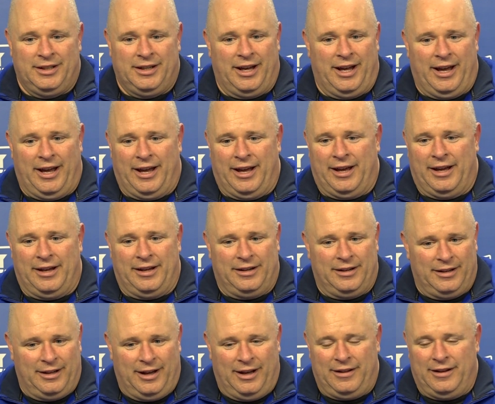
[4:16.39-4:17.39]

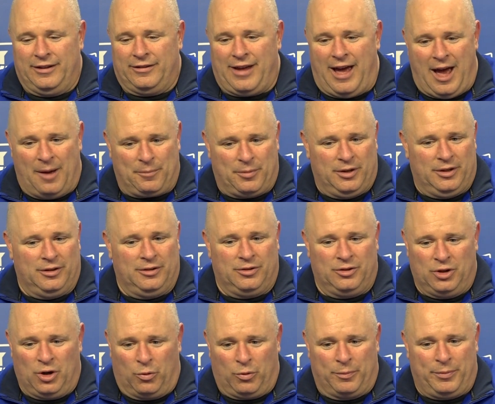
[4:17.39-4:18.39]
And this
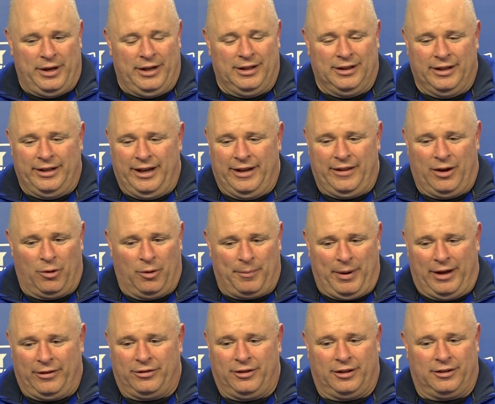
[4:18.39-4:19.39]
happened, you know, repeatedly, and they were
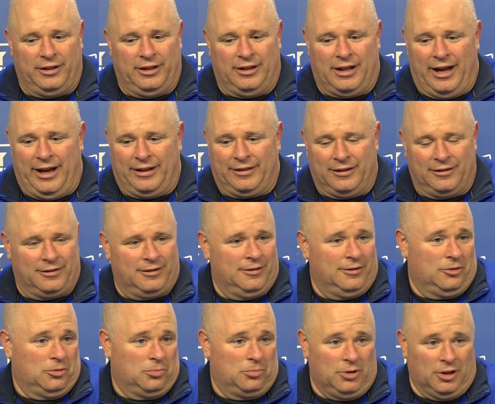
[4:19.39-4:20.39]
basically like, this
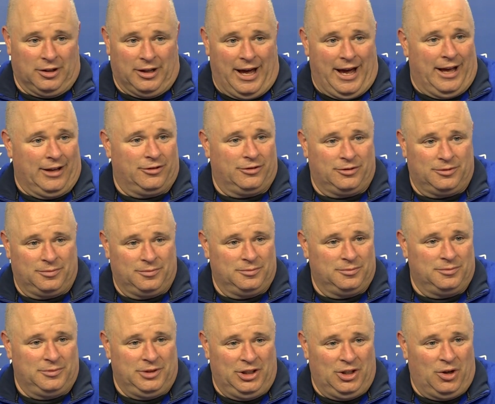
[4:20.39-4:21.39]
is the last,
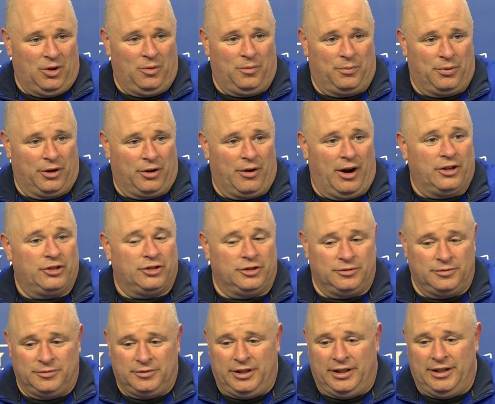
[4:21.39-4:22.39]
you know,
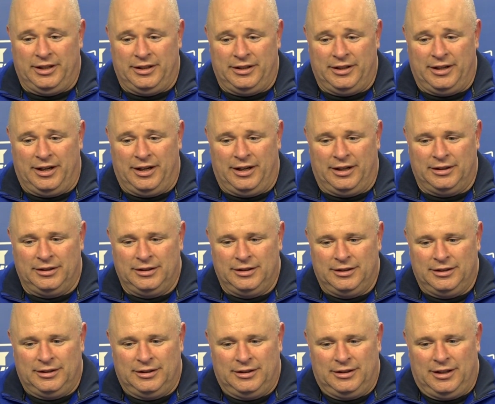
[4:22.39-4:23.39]
progression. And
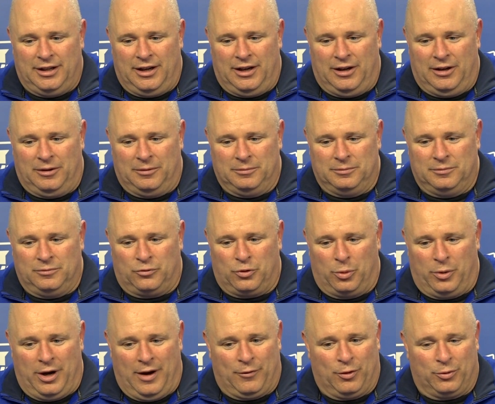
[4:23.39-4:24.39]

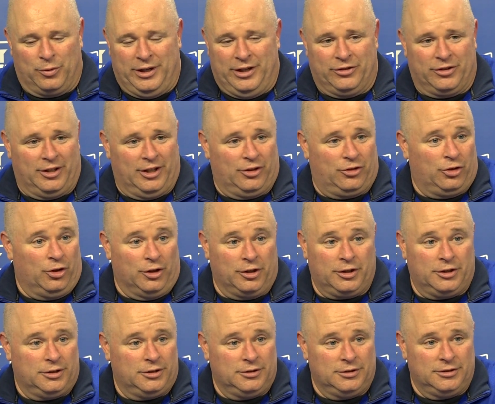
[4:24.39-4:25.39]
for whatever reason it
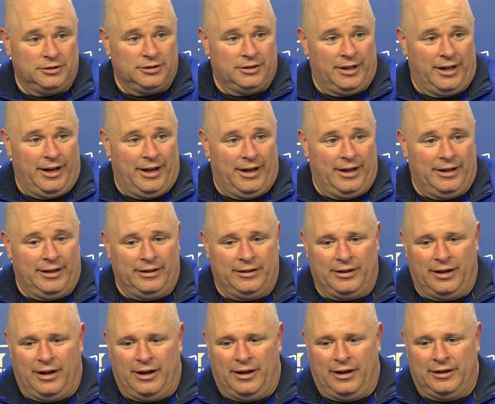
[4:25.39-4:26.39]
took, and
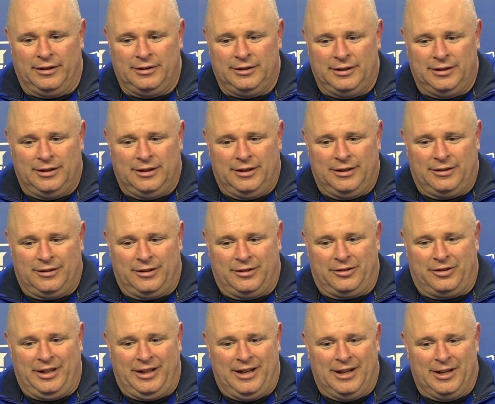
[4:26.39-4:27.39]
to
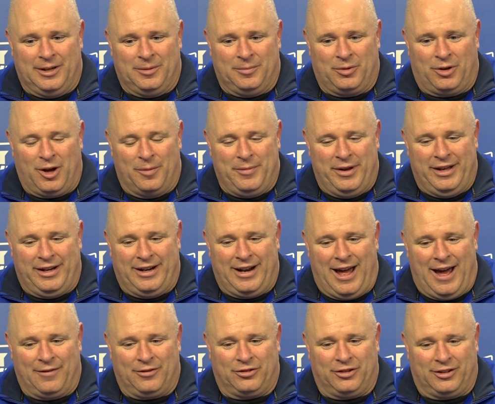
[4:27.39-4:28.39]
see him come in and
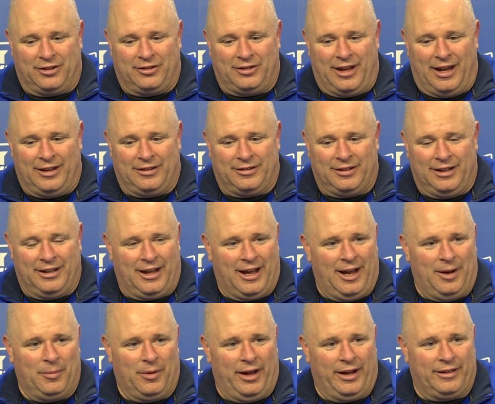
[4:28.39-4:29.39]
have success in a
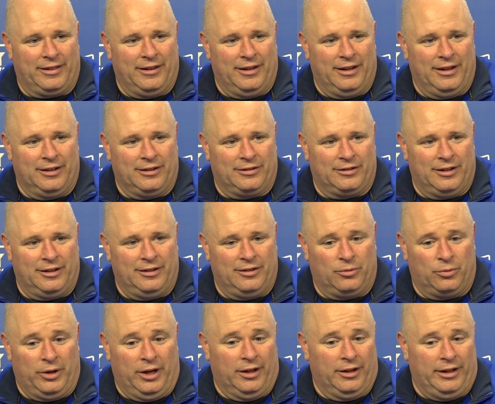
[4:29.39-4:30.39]
game like this
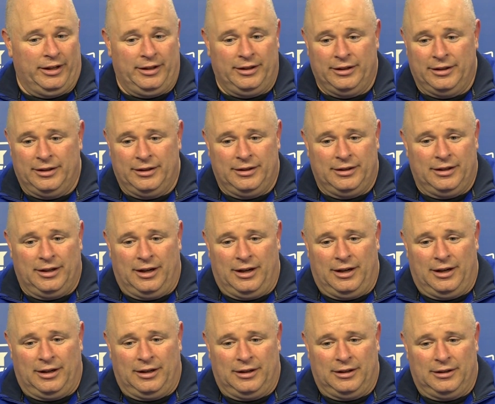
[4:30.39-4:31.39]
and really,
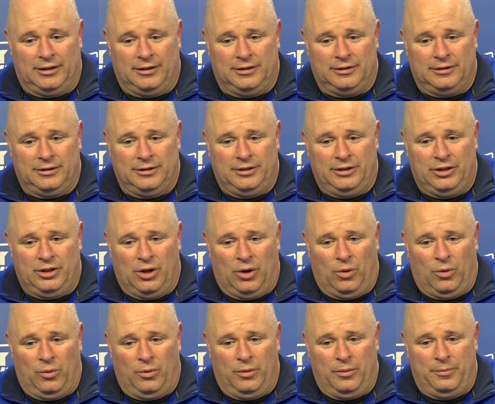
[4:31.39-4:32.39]
you
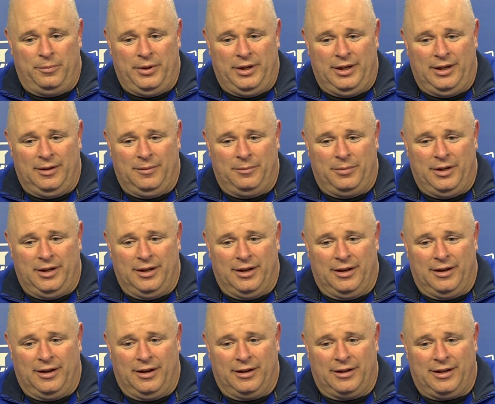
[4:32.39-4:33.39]
know, be
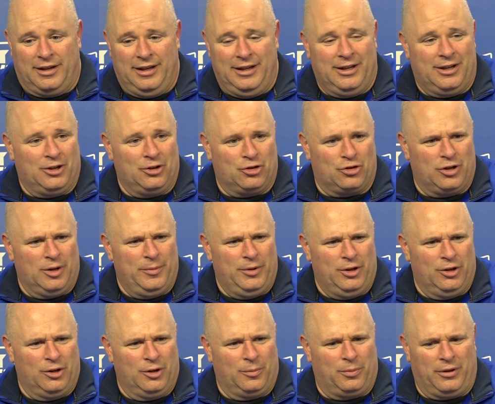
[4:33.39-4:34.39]
a key
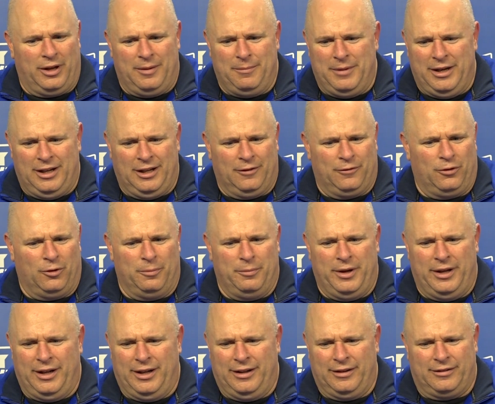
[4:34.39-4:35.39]
contributor, play meaningful
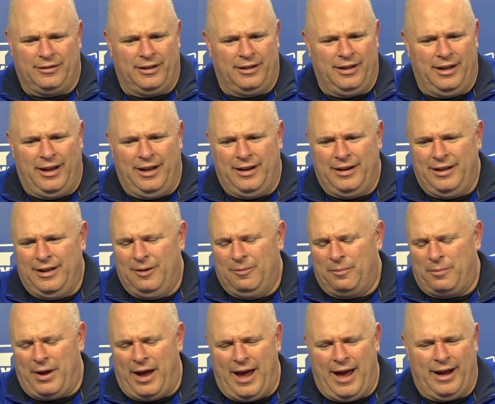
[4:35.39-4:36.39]
minutes and
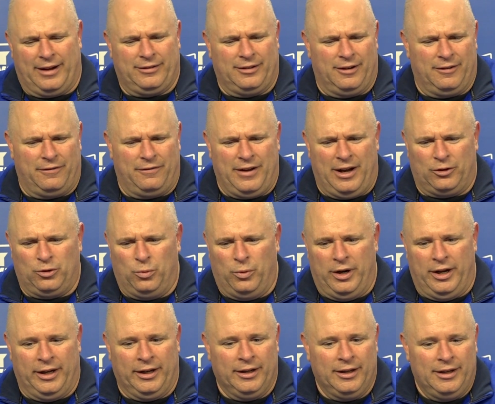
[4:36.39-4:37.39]
impact and affect
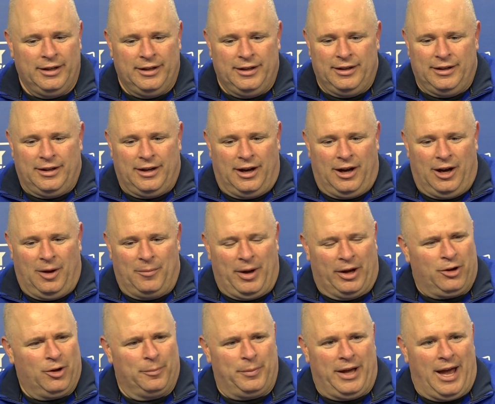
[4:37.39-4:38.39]
winning,
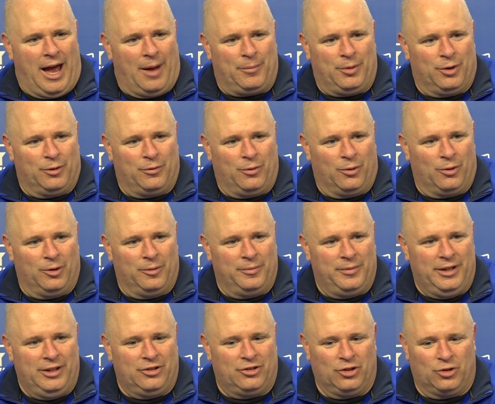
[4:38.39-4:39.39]
I couldn't be happier for him.
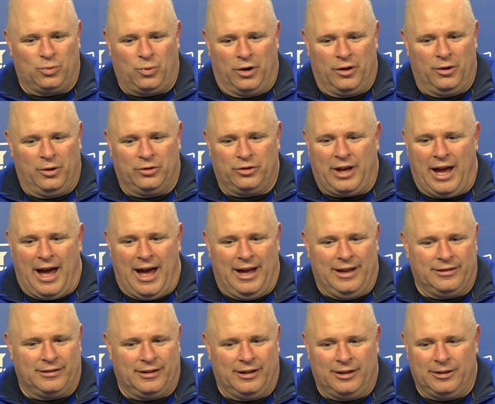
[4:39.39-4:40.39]
He's just one of those
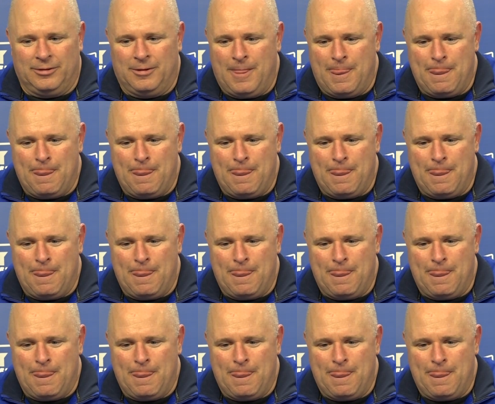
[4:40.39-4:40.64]
guys that,